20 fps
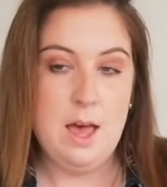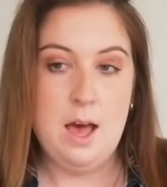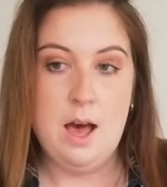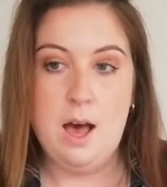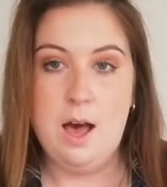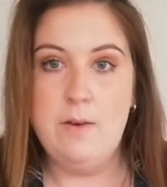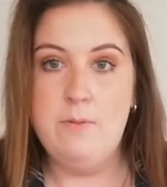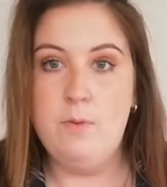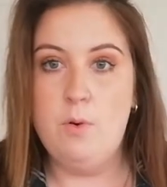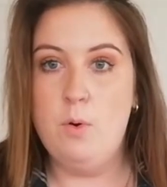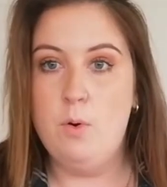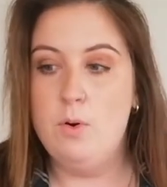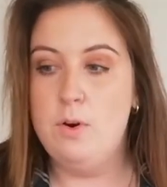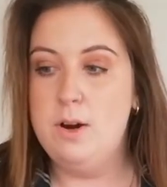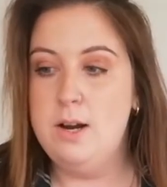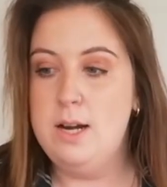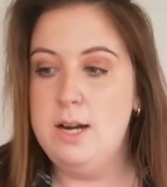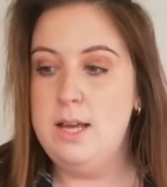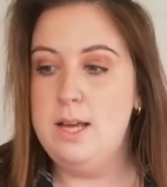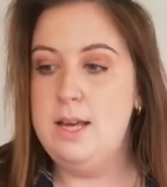I've
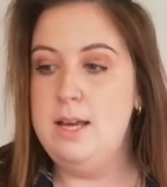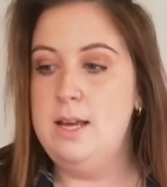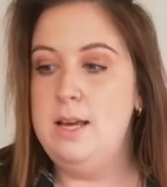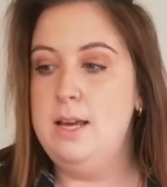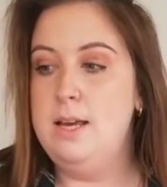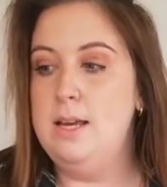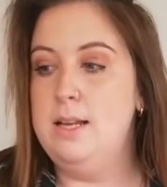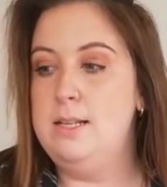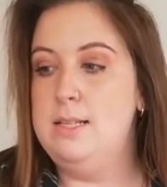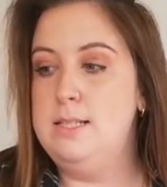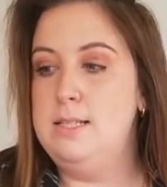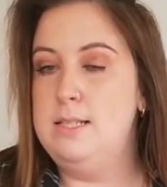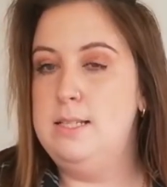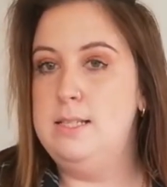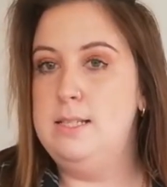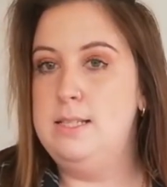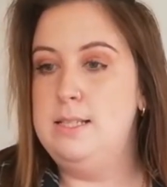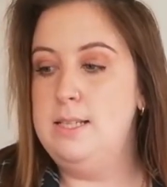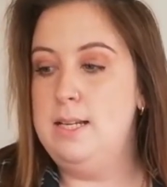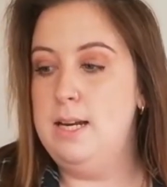already
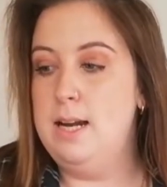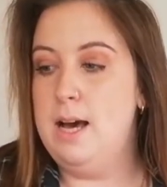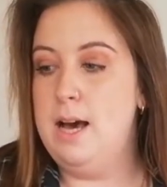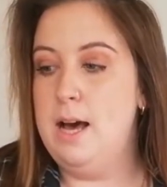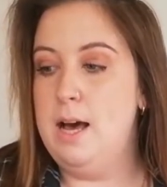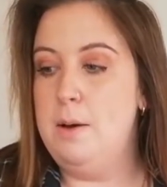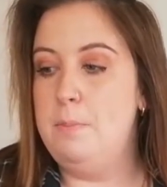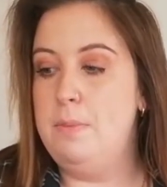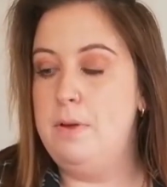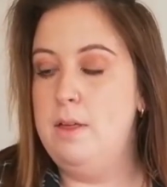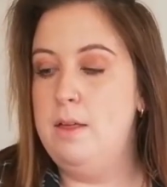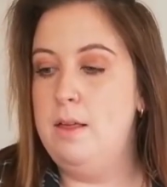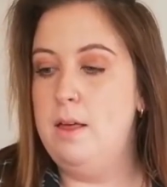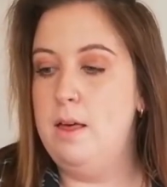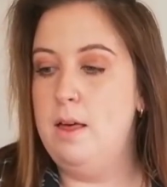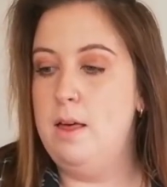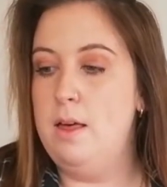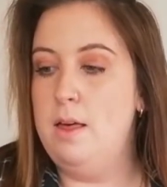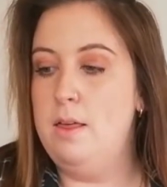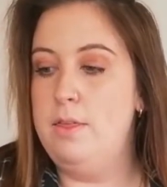set up
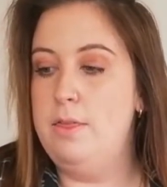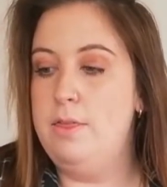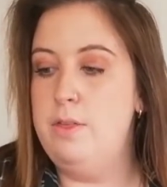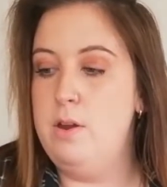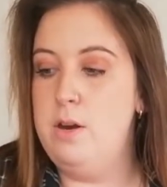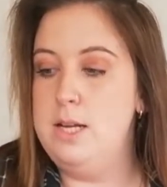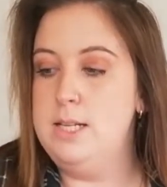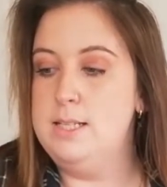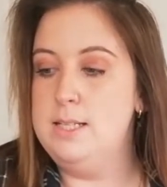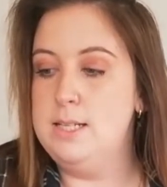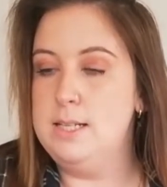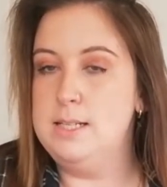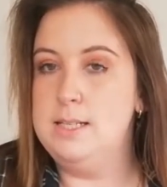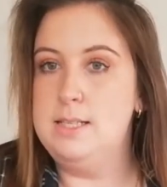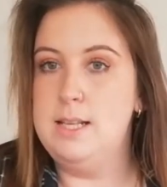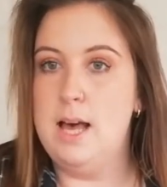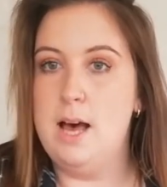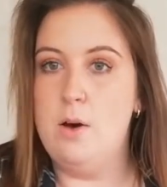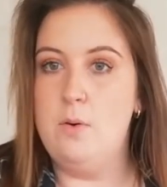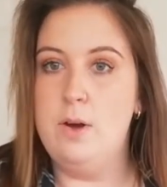a 36
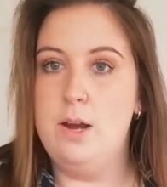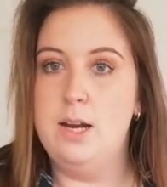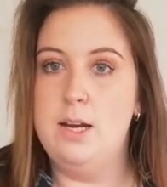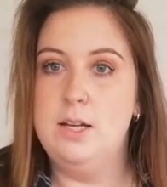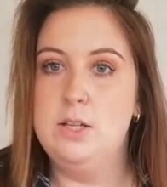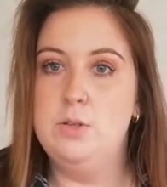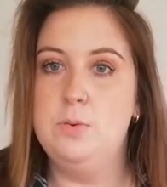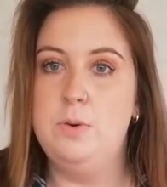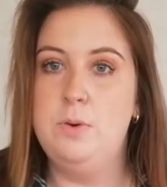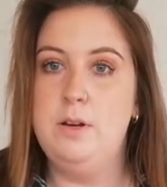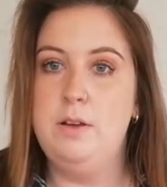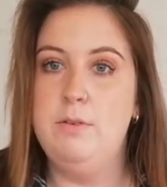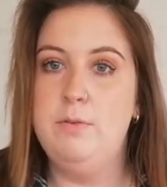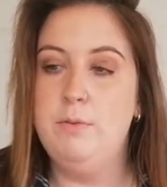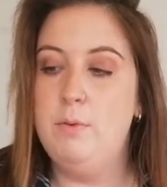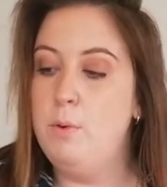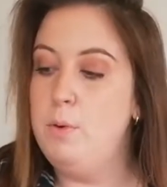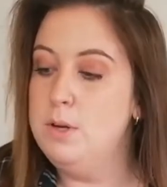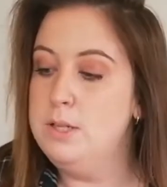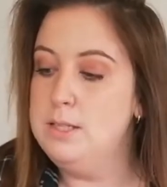cell and a
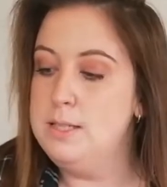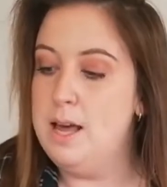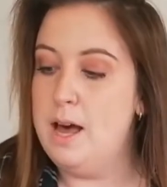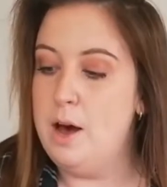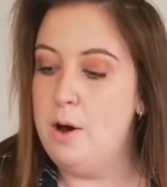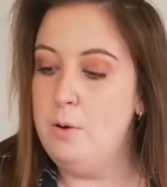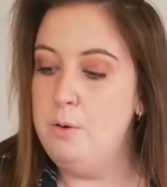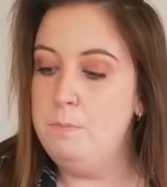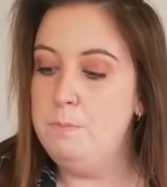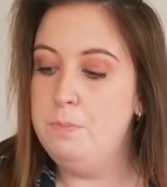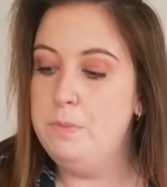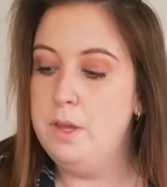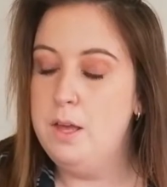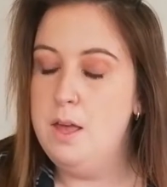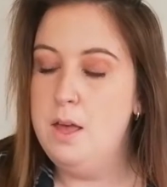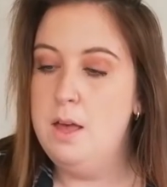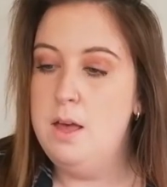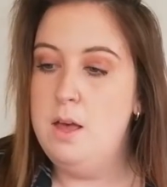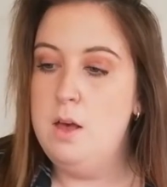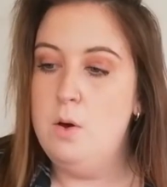24 cell
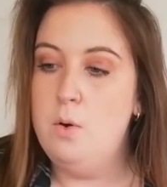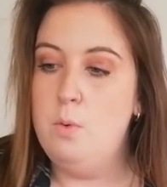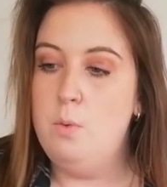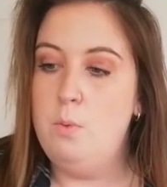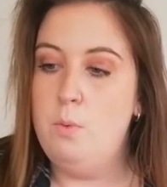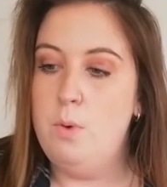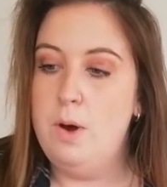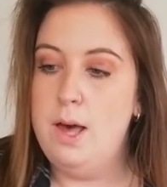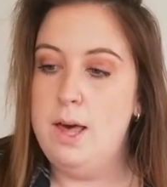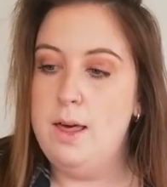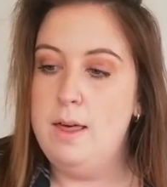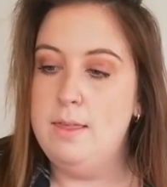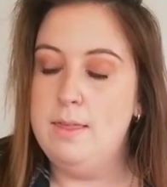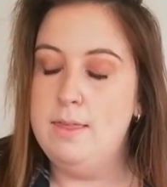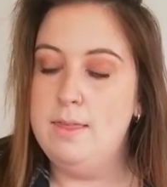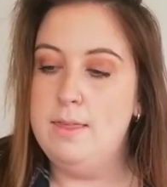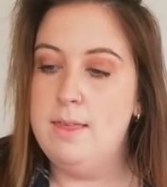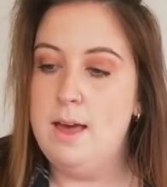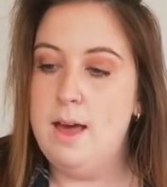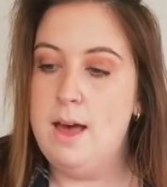
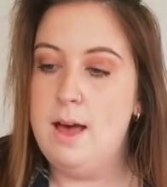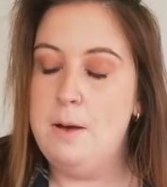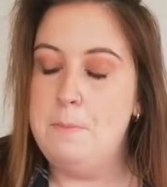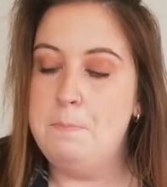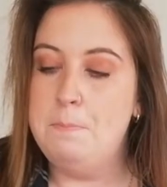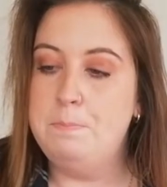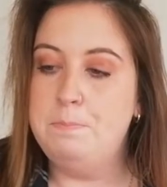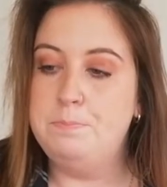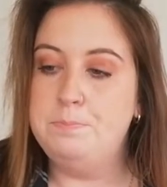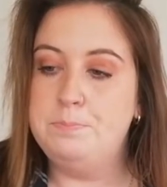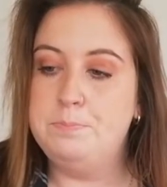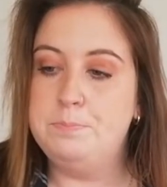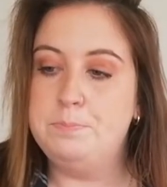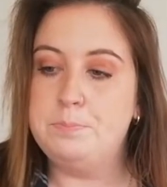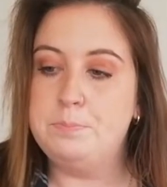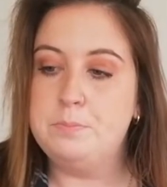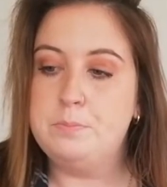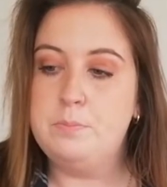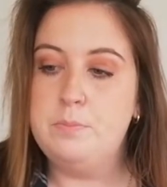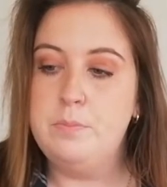with
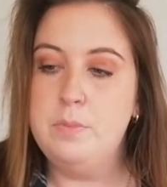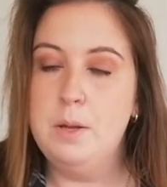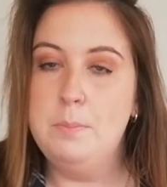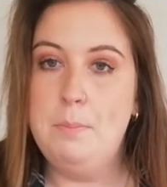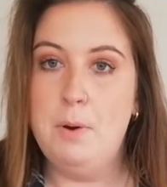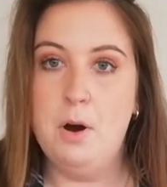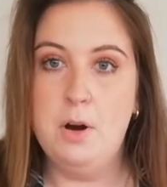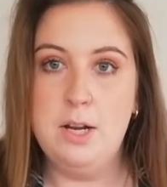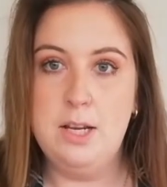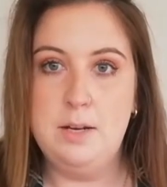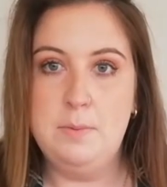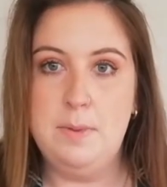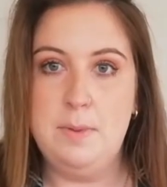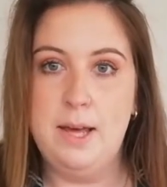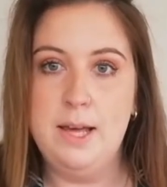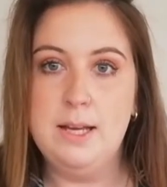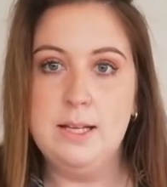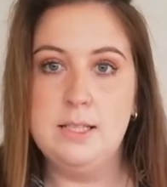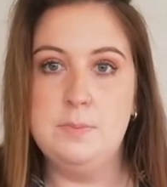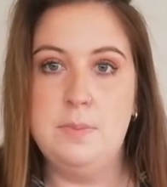potting
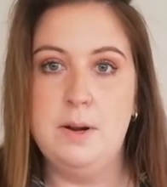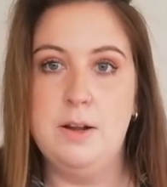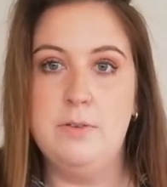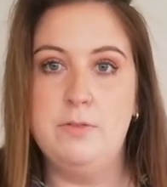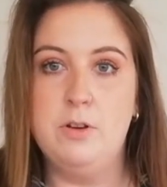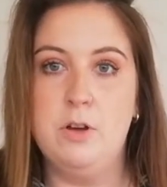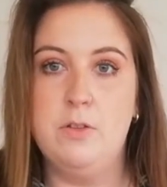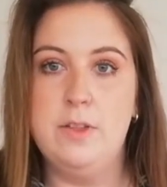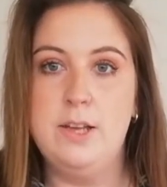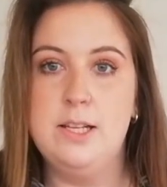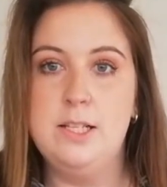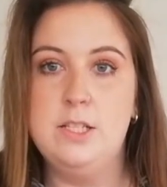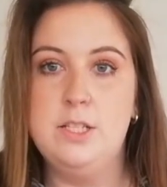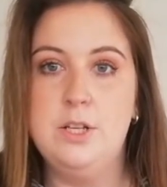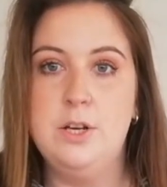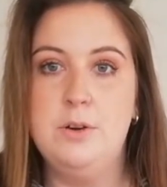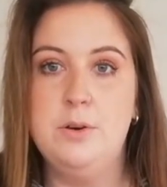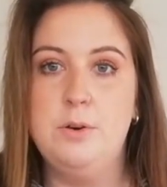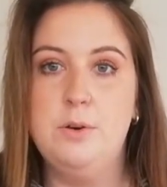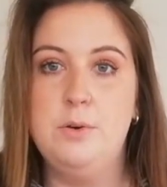mix, but I've got these
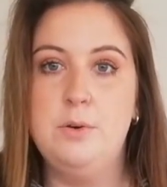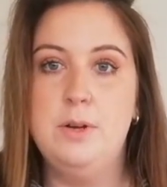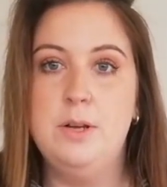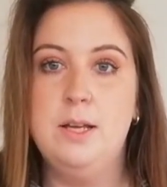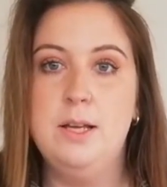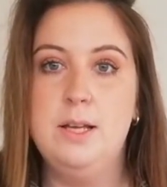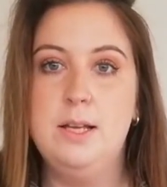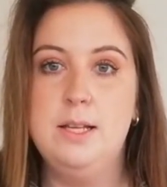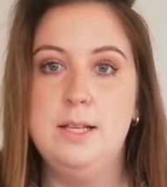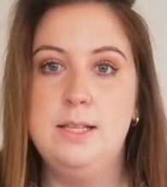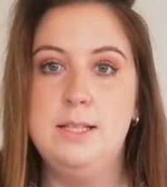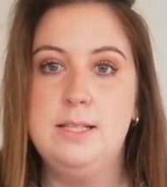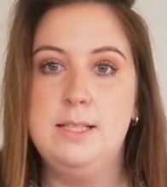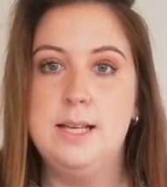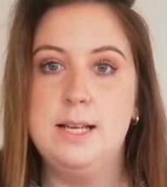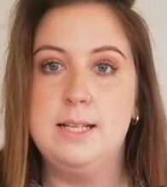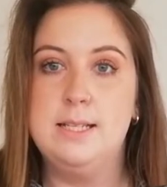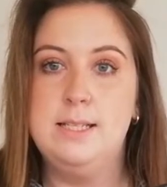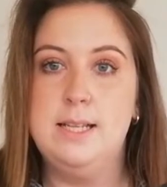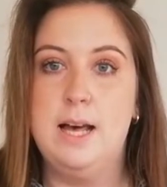two
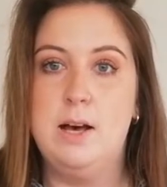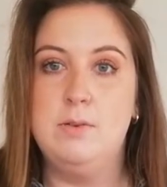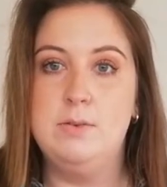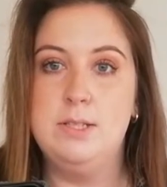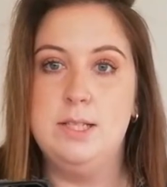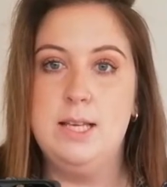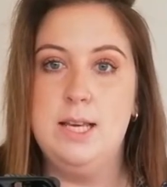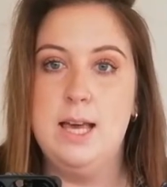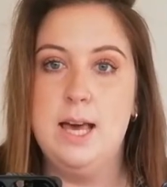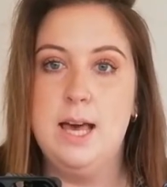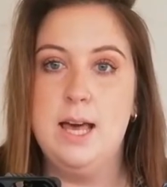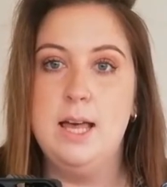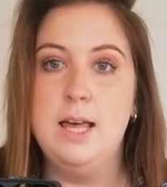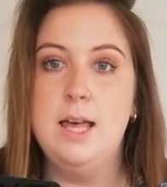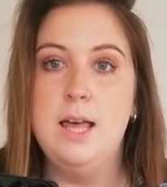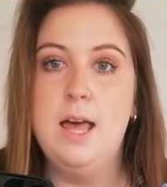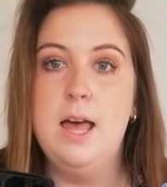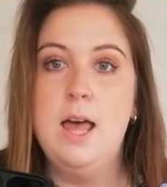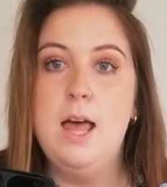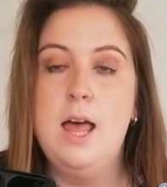6 cells here
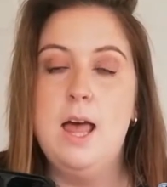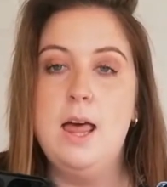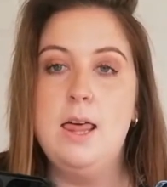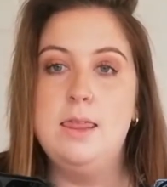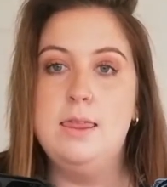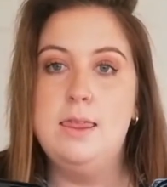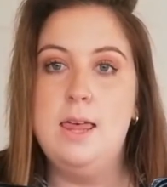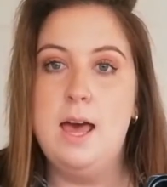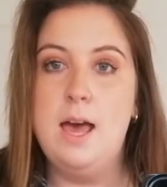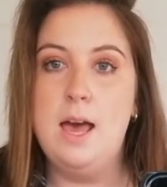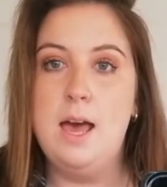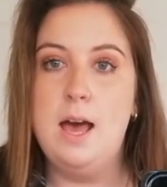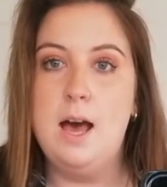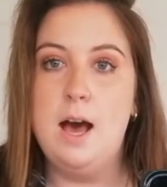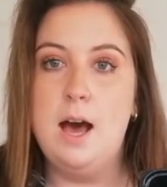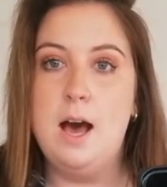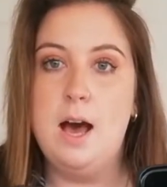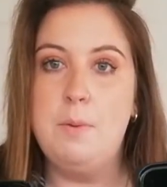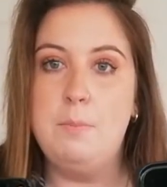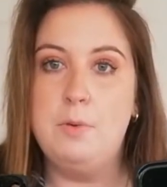that
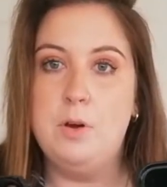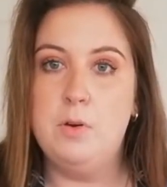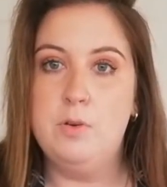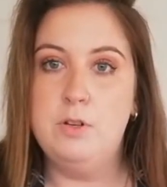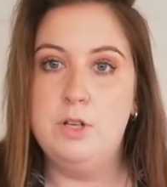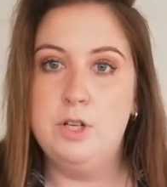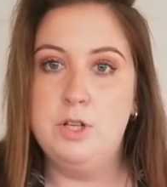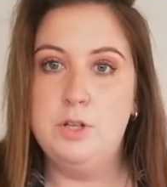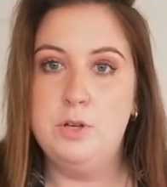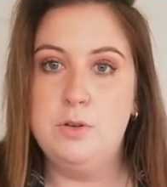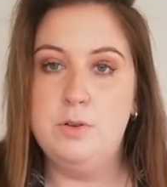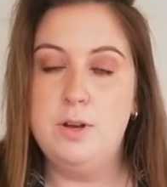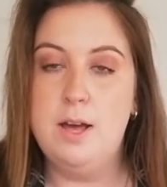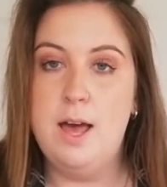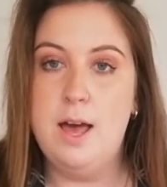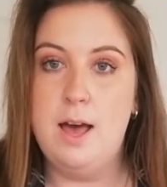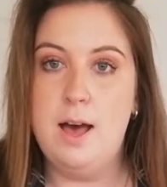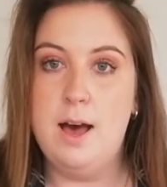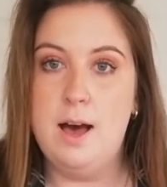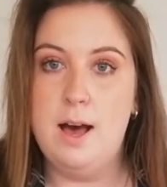I'm going to show you
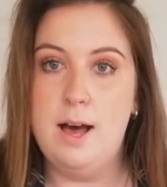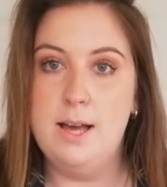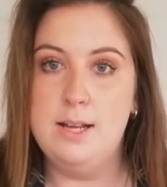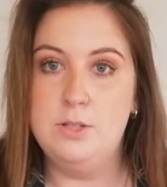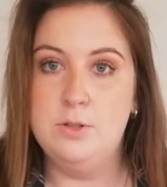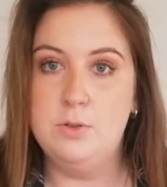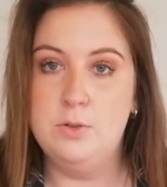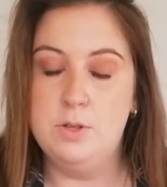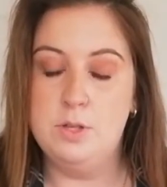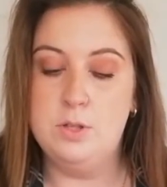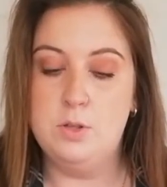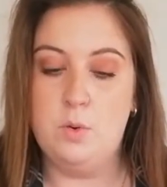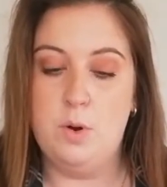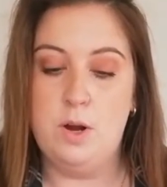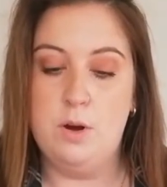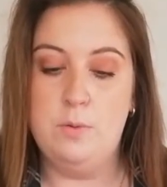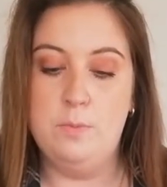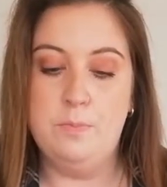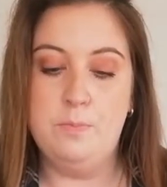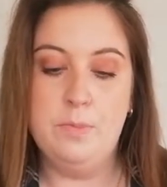how I do the soil.